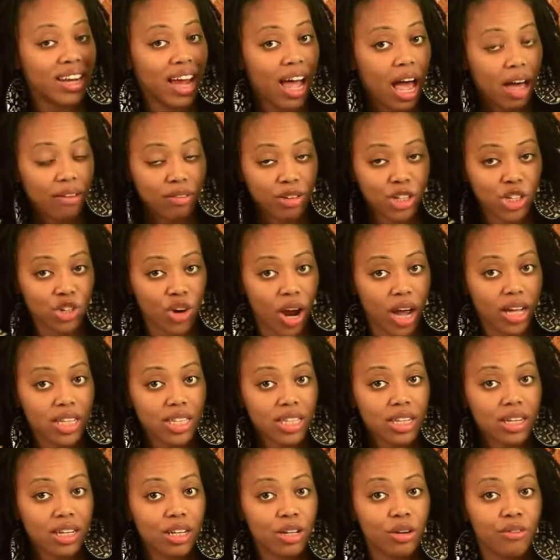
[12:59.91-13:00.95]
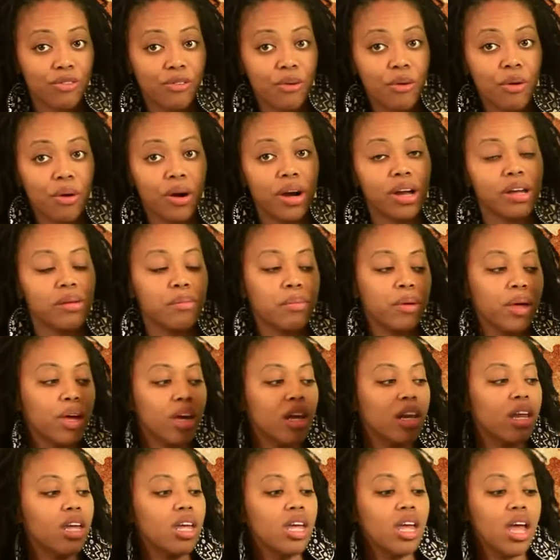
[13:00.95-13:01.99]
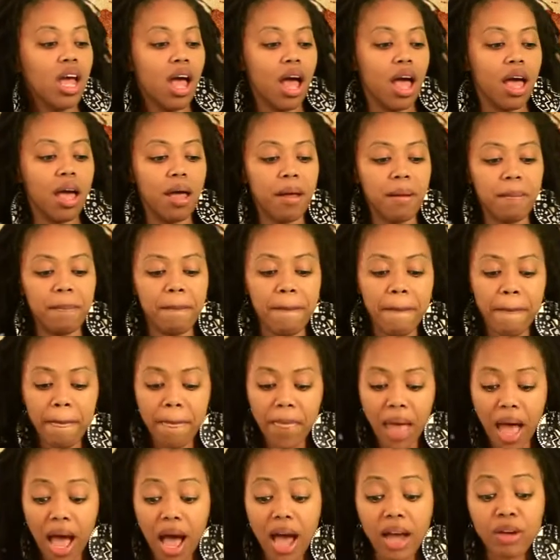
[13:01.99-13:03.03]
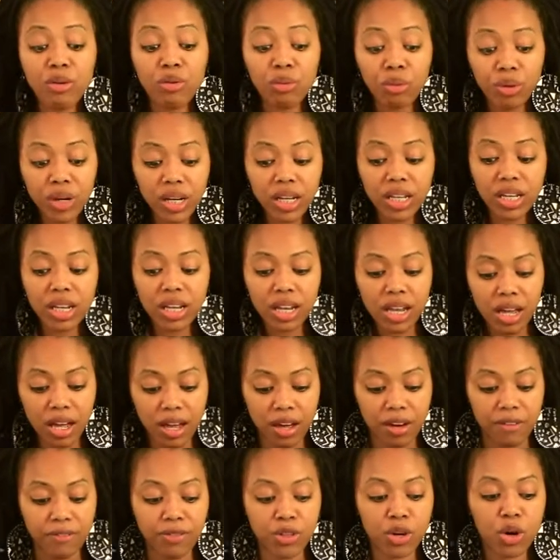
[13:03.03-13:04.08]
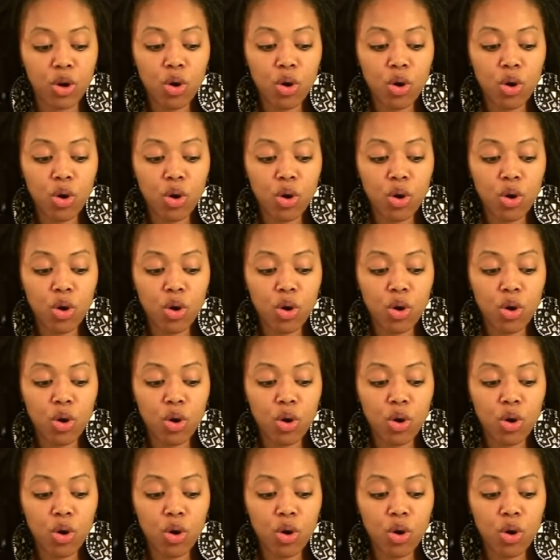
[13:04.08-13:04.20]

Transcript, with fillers: I haven't tried to look for it, but um, I really love the